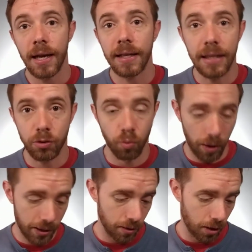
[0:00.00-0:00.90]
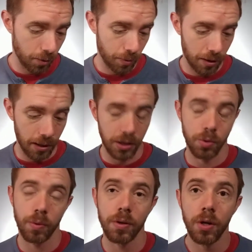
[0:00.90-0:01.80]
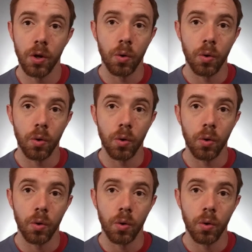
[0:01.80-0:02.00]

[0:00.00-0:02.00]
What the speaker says: And that's right in line with the next one,